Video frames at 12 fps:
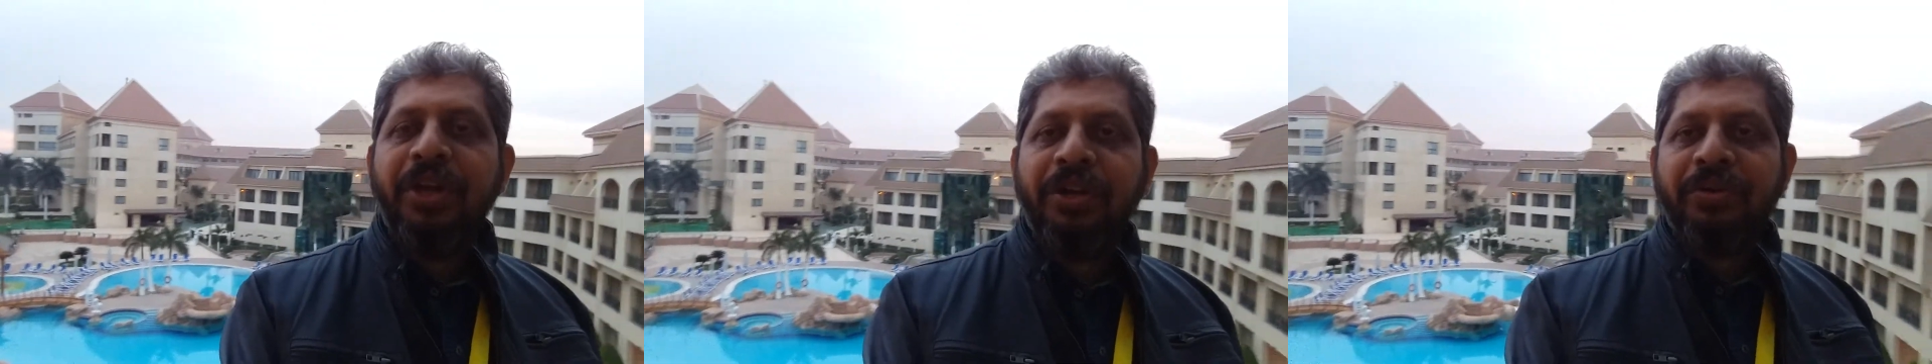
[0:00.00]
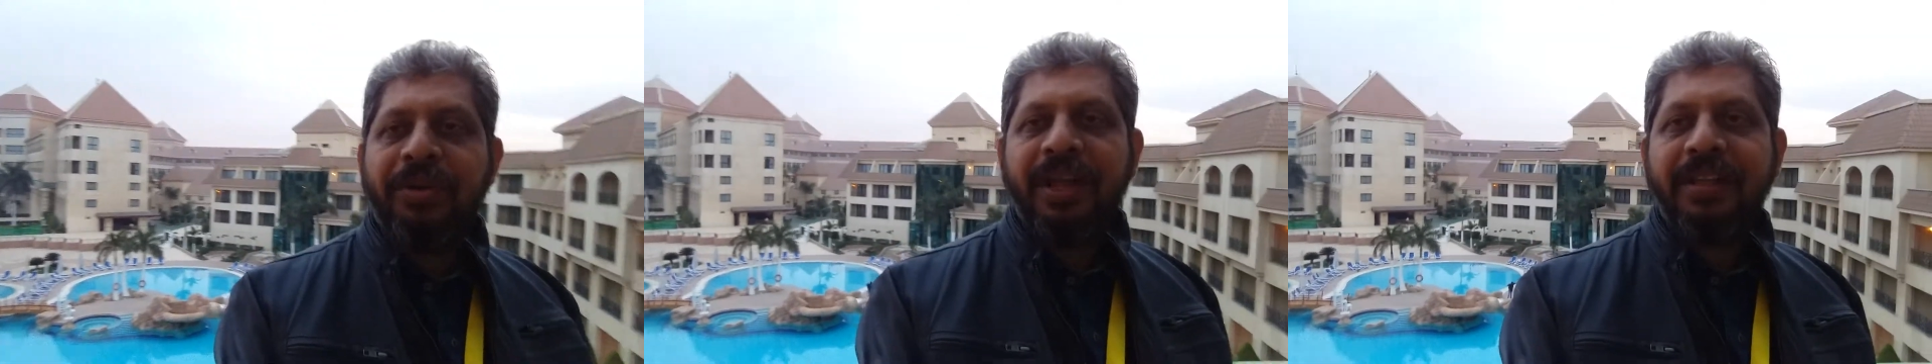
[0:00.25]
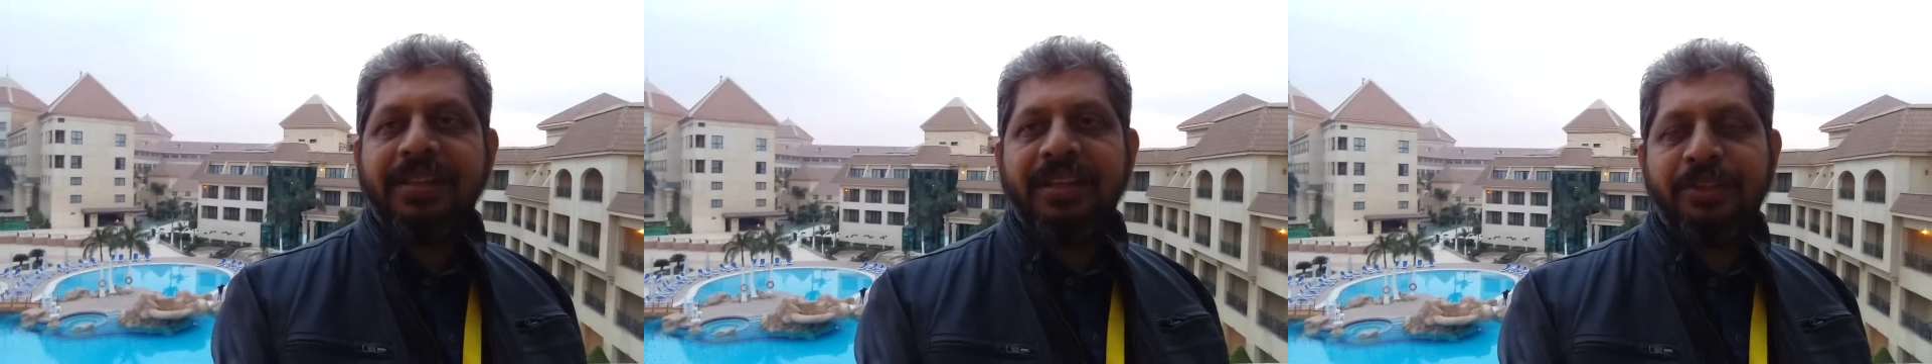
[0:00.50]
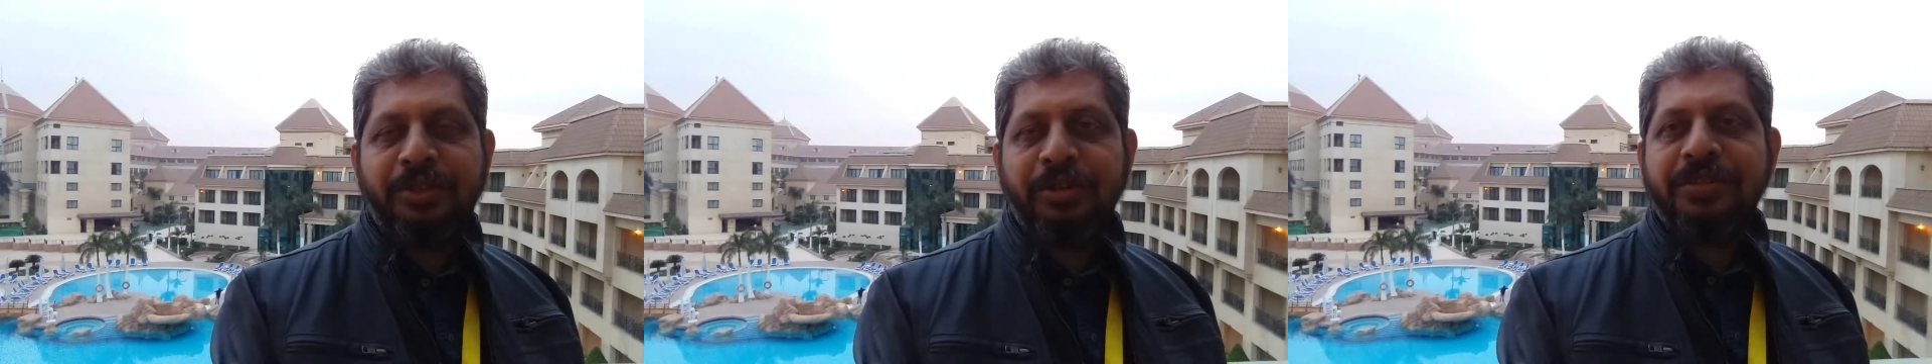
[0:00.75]
to take
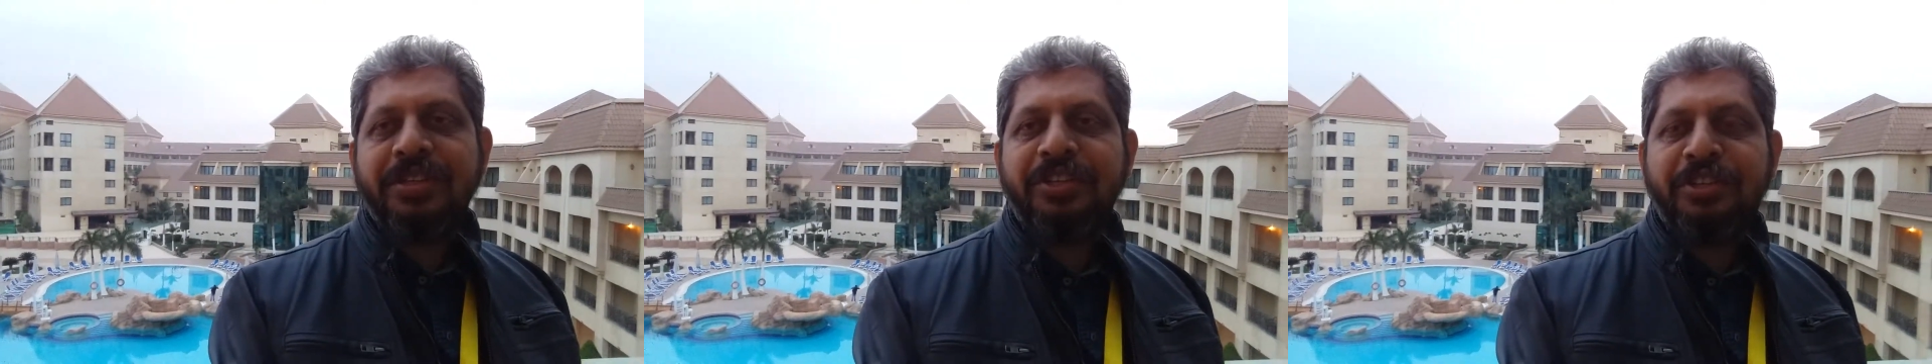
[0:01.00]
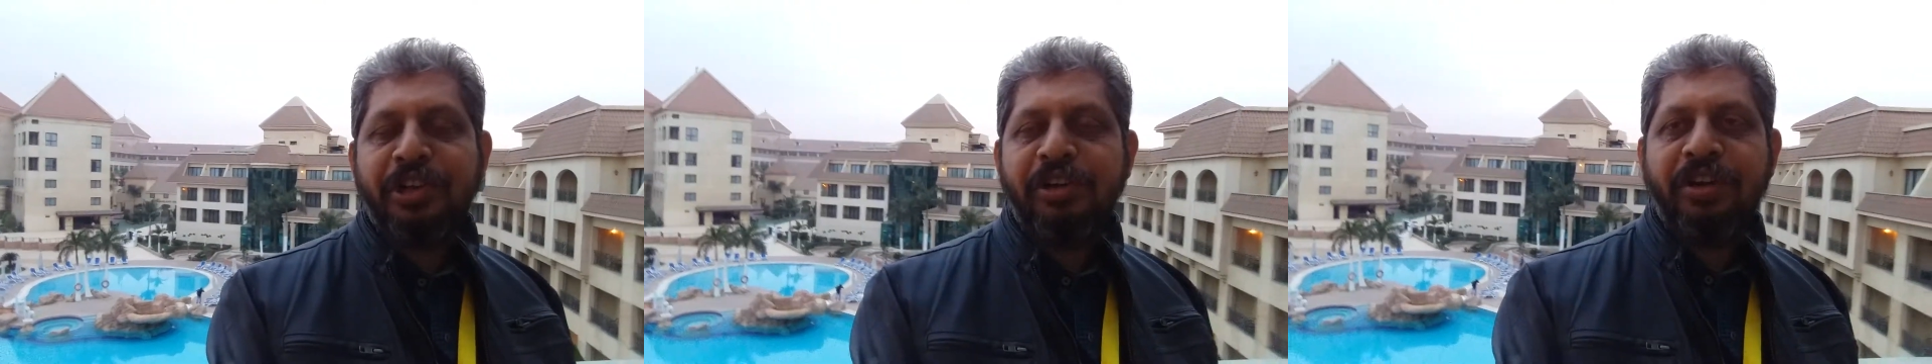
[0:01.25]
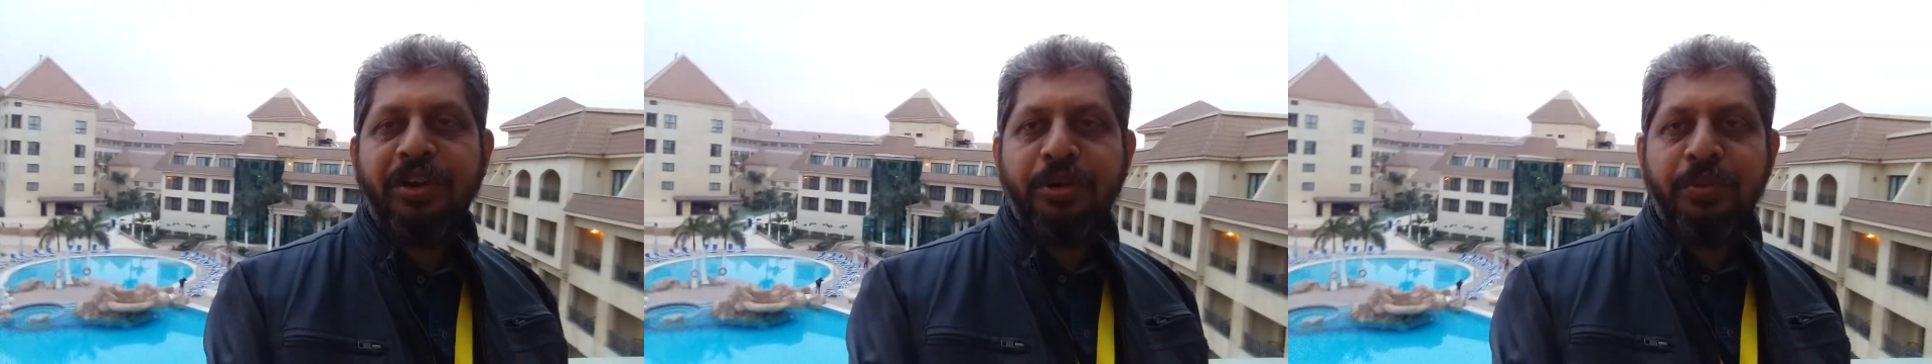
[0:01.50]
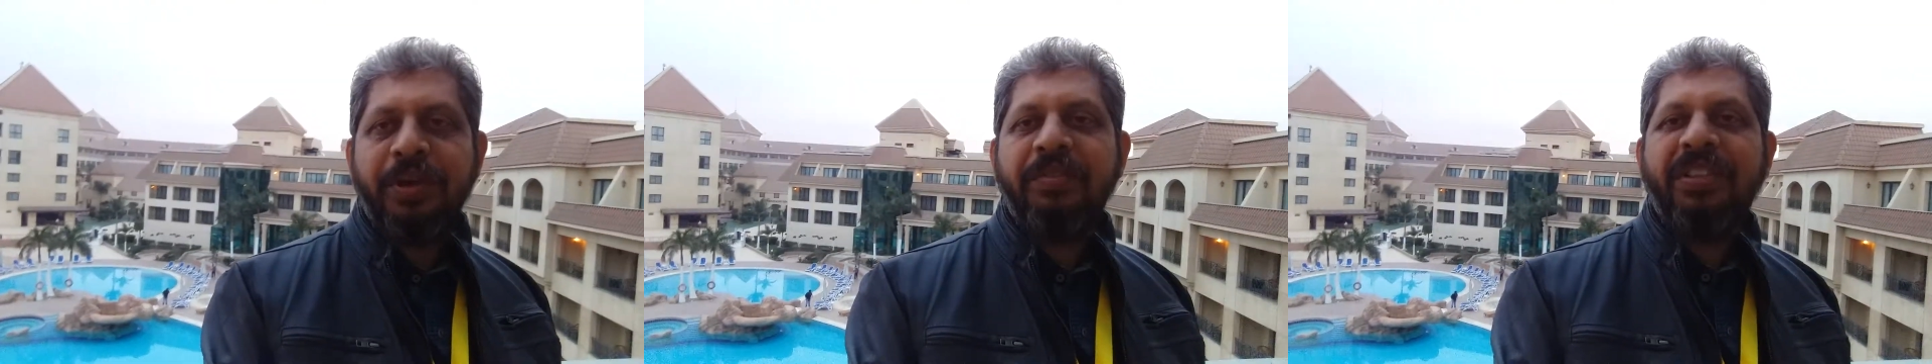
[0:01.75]
the chosen children
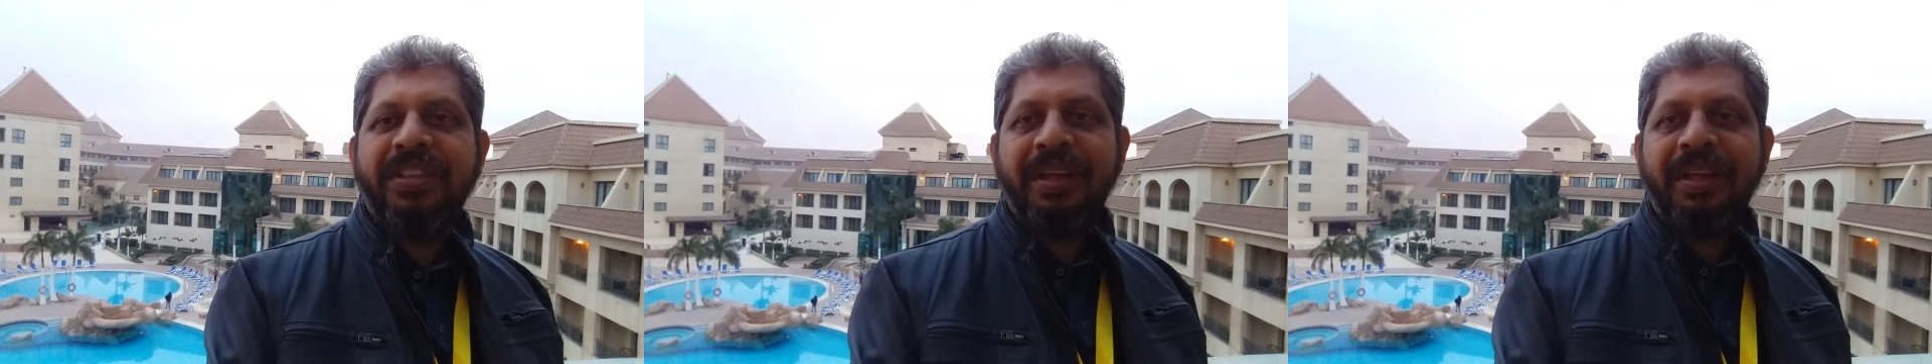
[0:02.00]
to be with